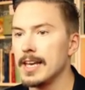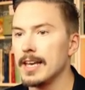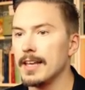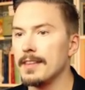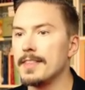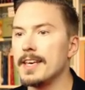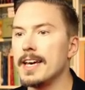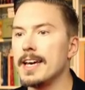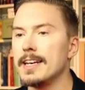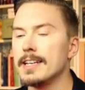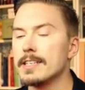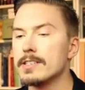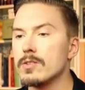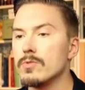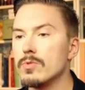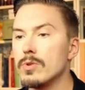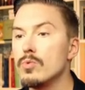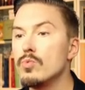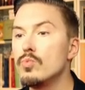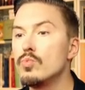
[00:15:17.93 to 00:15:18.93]
and then it's
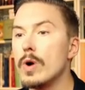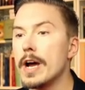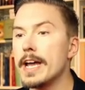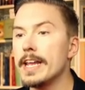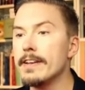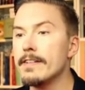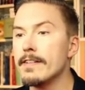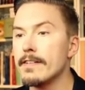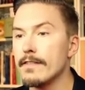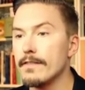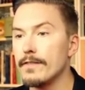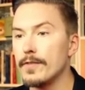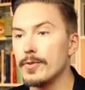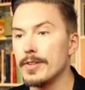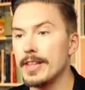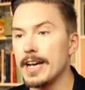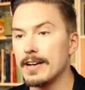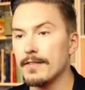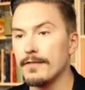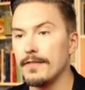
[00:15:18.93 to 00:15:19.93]
going to wait
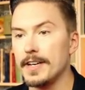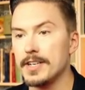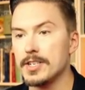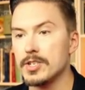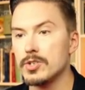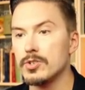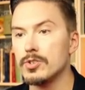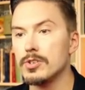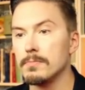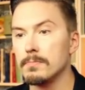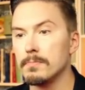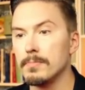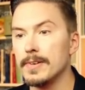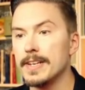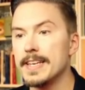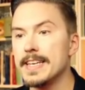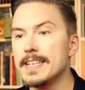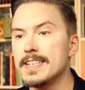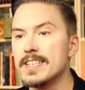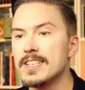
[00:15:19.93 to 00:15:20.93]
for that fetch to
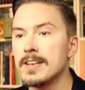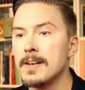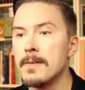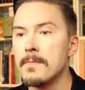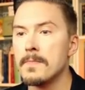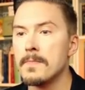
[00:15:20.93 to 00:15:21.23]
complete.